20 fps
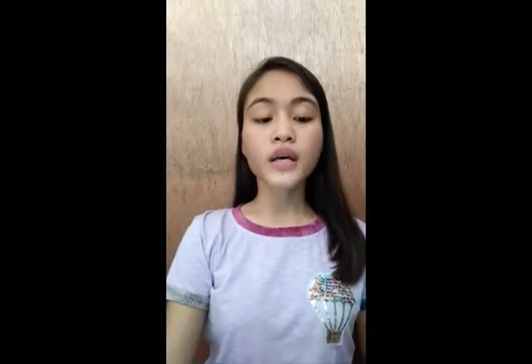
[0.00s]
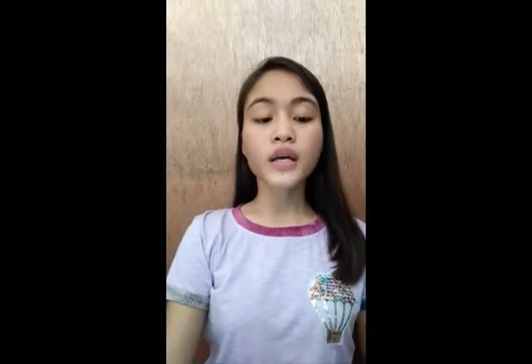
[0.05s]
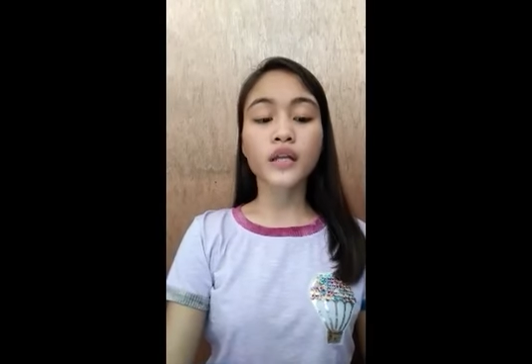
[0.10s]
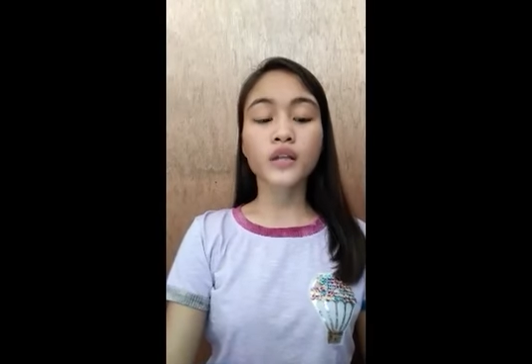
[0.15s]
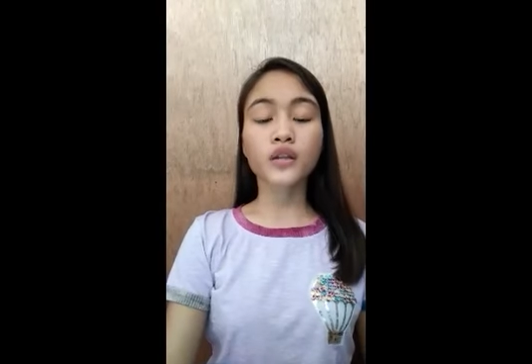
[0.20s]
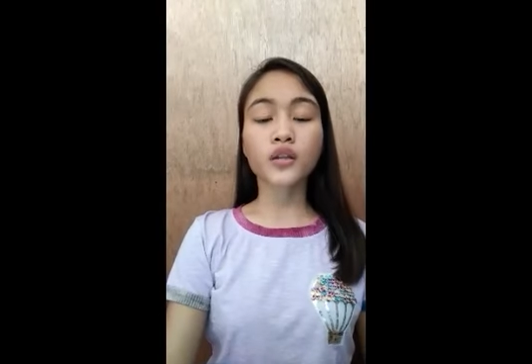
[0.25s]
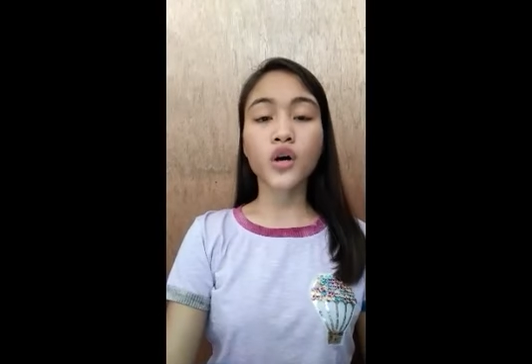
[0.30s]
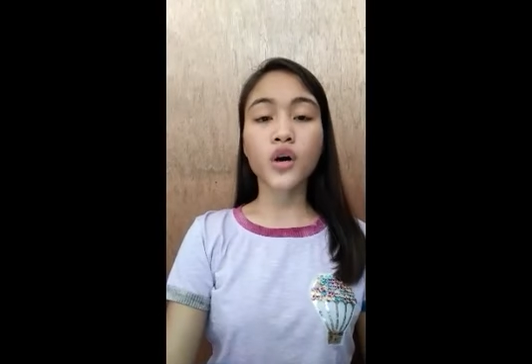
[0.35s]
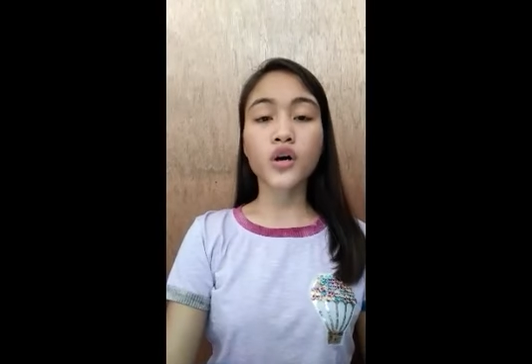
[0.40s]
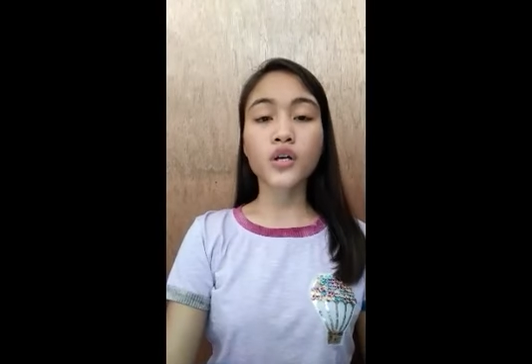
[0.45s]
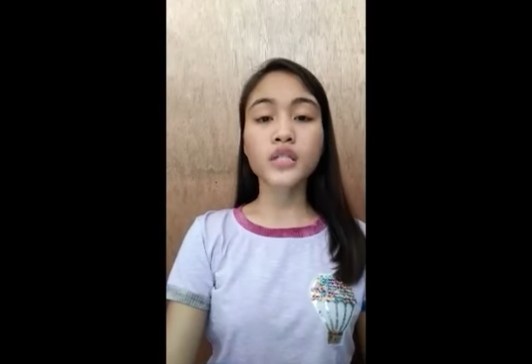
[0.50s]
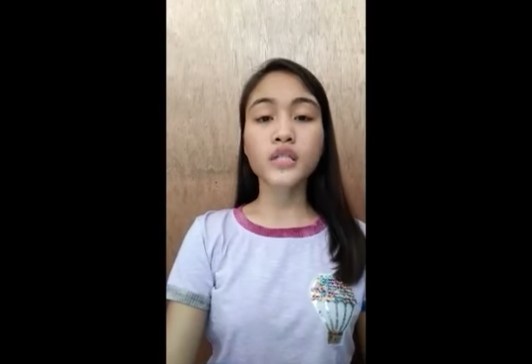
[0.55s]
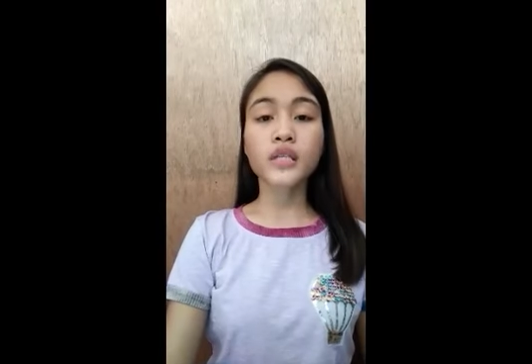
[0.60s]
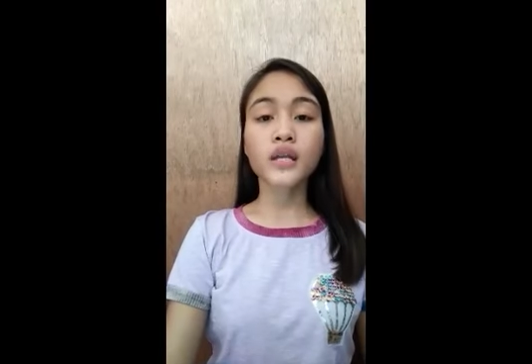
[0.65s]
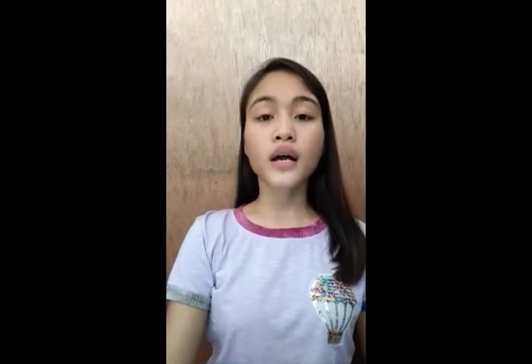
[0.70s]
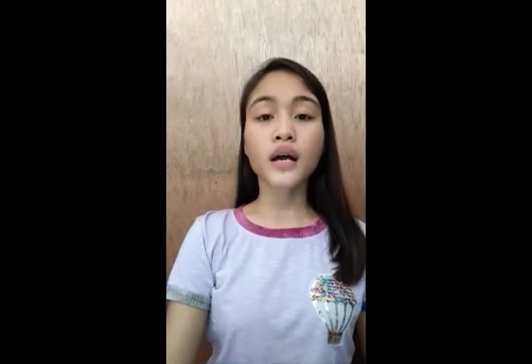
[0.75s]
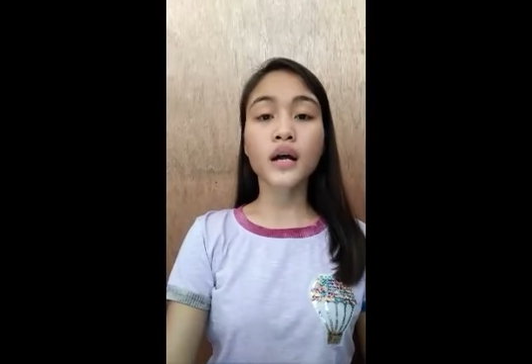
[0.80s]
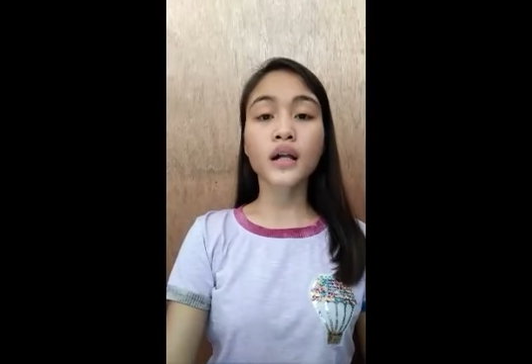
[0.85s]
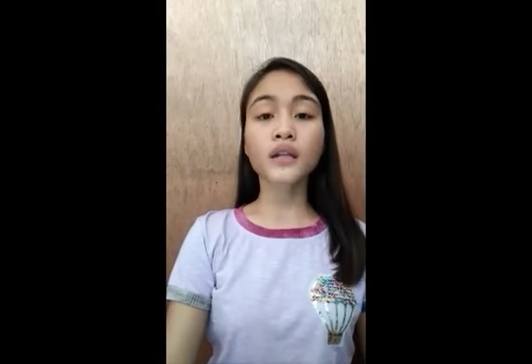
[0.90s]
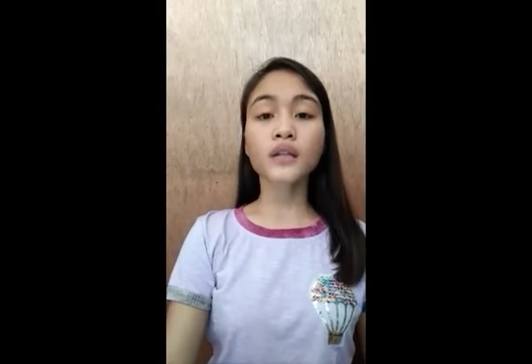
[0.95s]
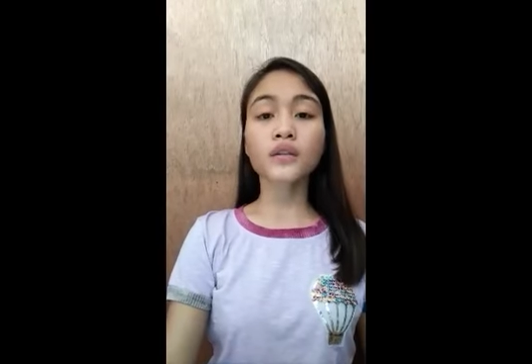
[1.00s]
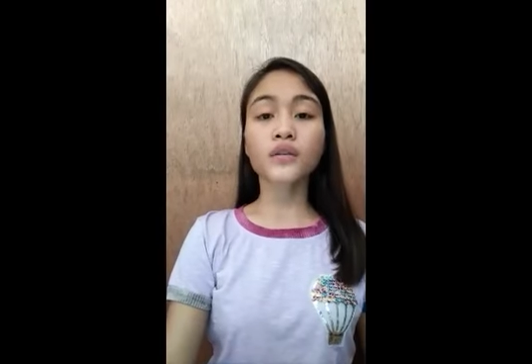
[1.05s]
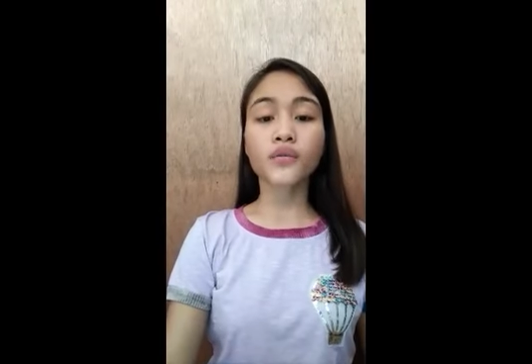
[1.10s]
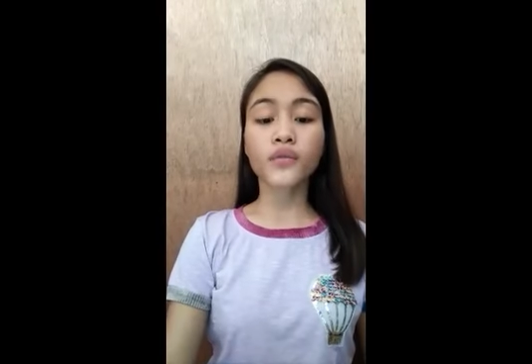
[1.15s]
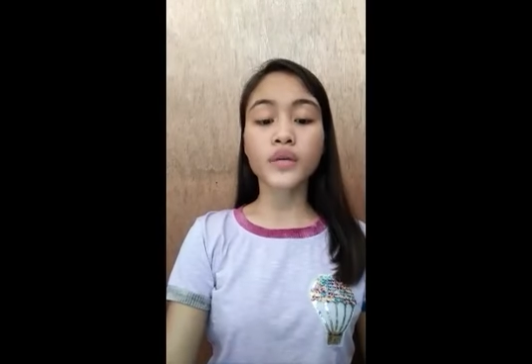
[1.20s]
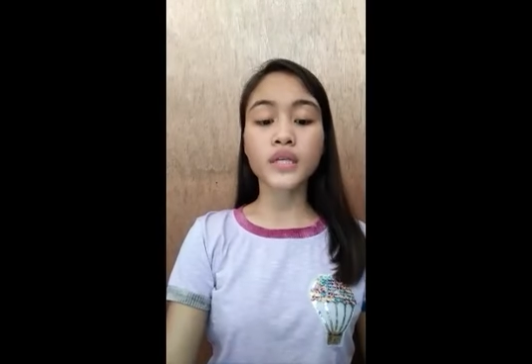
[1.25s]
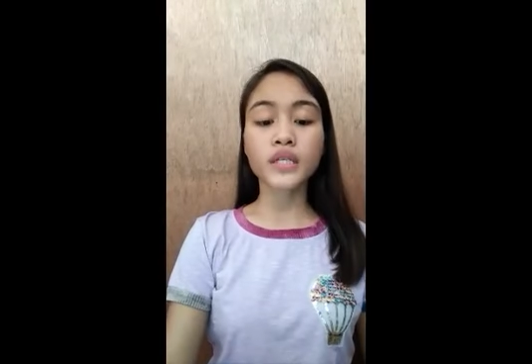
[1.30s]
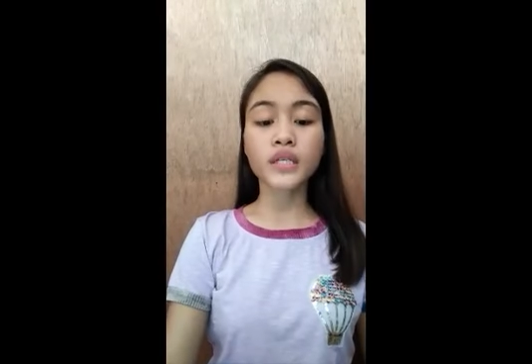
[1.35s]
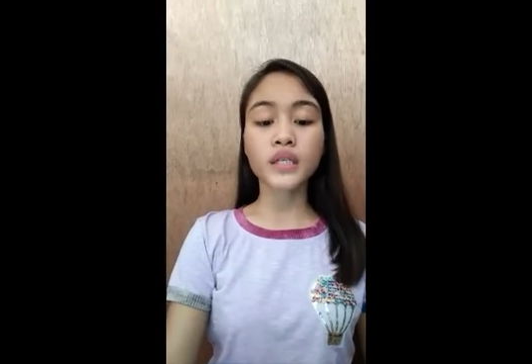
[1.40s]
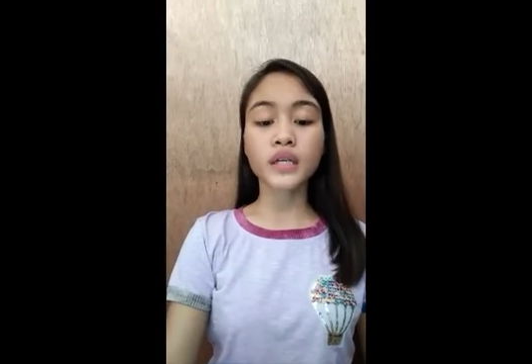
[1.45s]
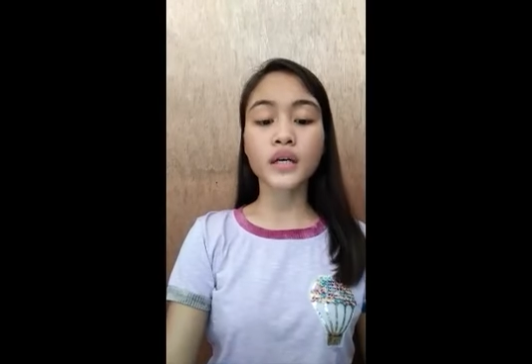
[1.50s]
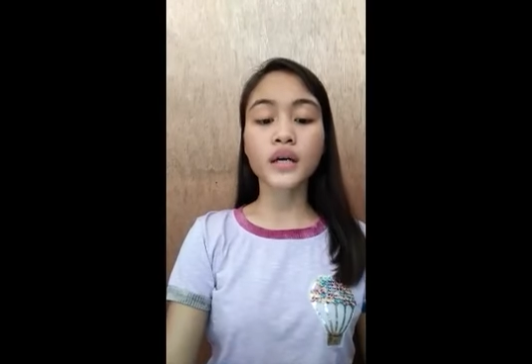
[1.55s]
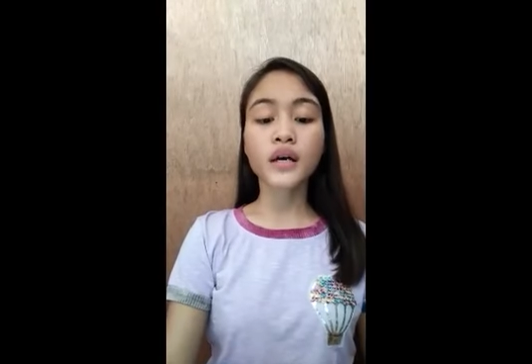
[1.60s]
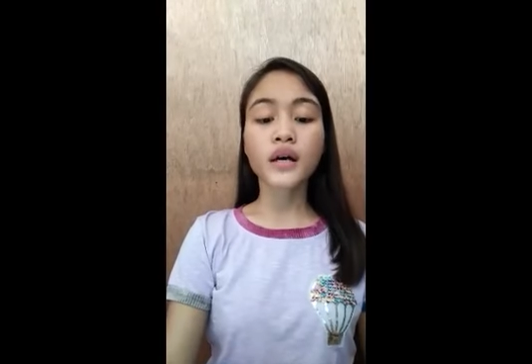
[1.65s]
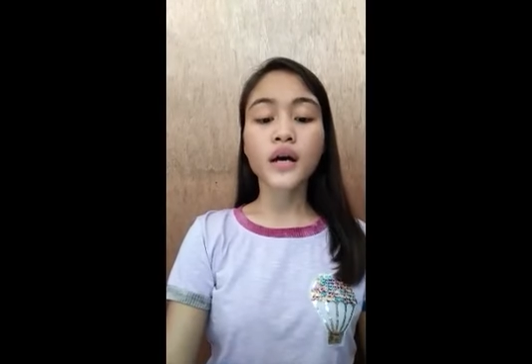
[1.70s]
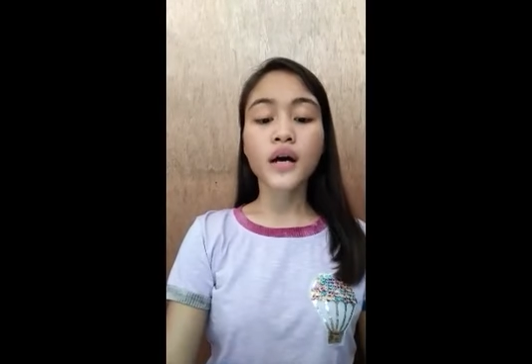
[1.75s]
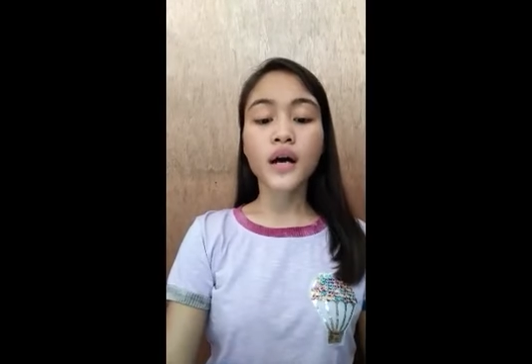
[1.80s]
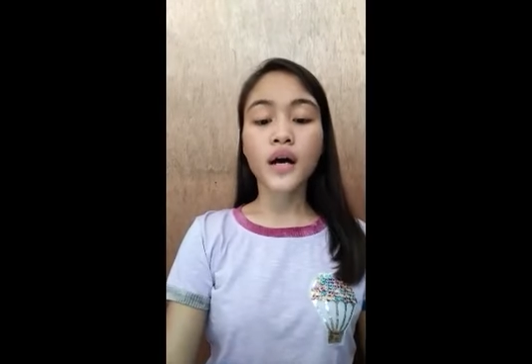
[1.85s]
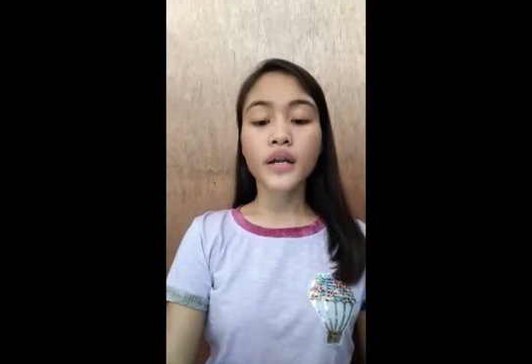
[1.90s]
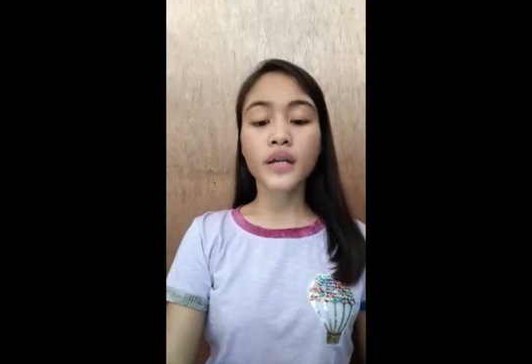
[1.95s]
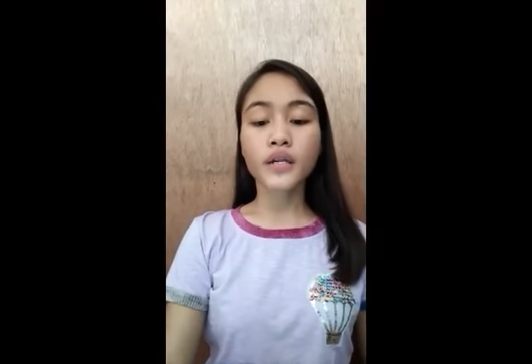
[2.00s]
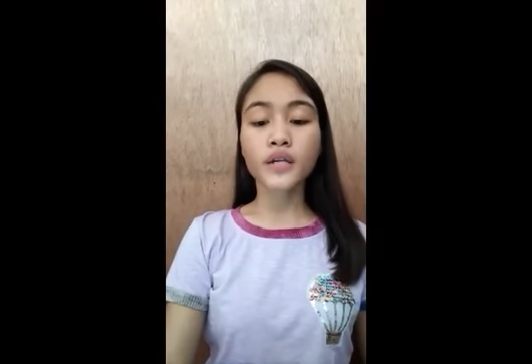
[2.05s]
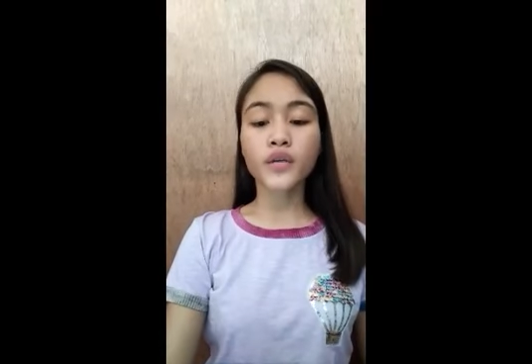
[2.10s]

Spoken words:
it caused health risks and